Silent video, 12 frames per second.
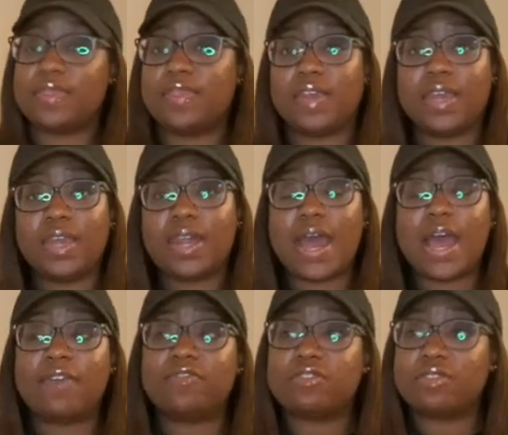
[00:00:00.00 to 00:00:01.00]
Then
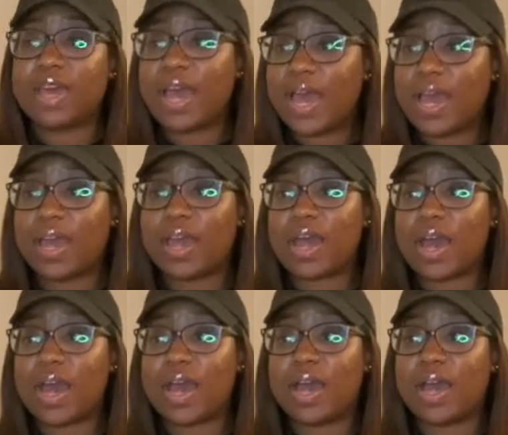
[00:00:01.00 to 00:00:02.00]
after that,
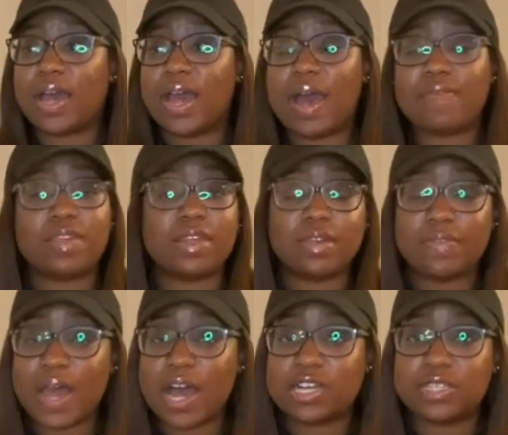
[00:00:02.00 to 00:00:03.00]
I have to leave the
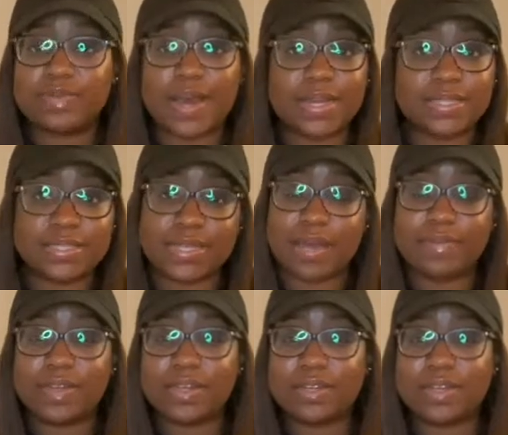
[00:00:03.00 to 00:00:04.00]
house by
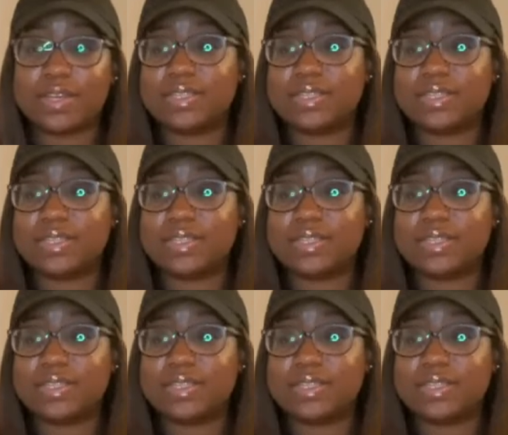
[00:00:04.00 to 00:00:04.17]
7,